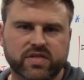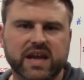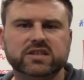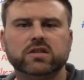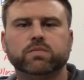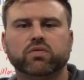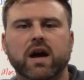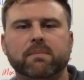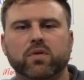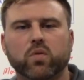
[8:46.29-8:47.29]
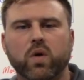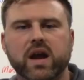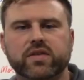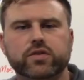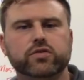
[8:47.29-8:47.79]
That is the proper
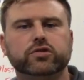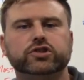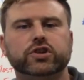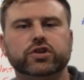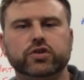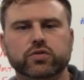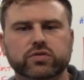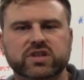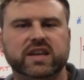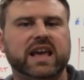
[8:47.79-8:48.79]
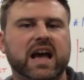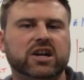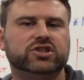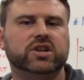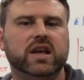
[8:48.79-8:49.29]
way that you should use the
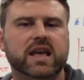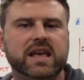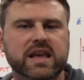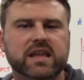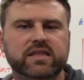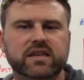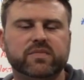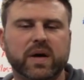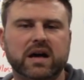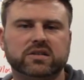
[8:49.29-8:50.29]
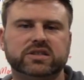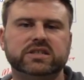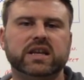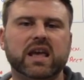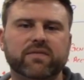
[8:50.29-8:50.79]
cash in these
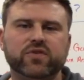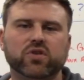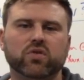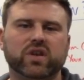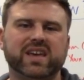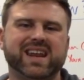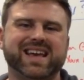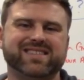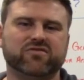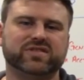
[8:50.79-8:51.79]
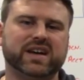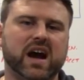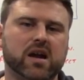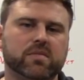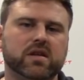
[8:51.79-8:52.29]
policies if you're looking at it as a
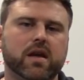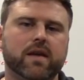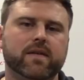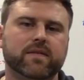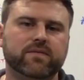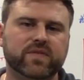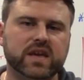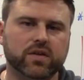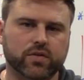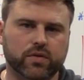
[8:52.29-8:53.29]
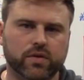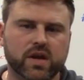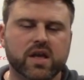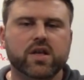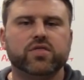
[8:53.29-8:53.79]
retirement vehicle.
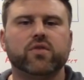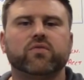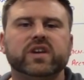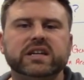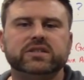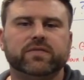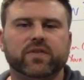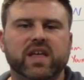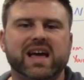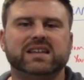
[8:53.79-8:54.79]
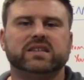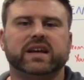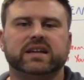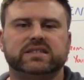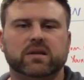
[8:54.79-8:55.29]
The reason for that is,
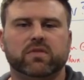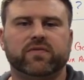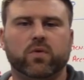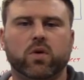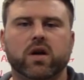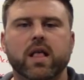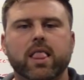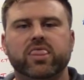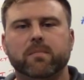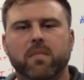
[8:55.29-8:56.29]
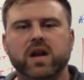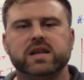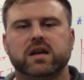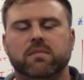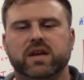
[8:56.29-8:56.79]
like I said before, the
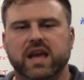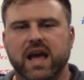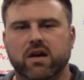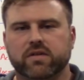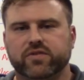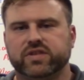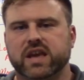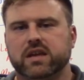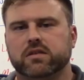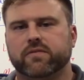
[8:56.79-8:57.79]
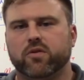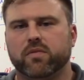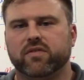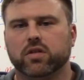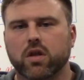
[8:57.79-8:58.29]
money coming out, if you're taking it in the
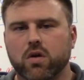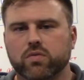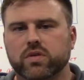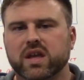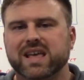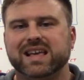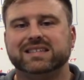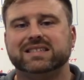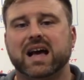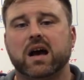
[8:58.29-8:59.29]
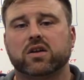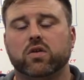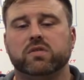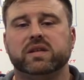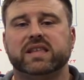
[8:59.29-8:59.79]
form of a loan, is not
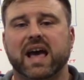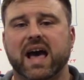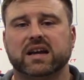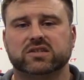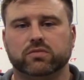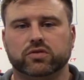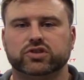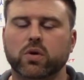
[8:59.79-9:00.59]
going to be taxable.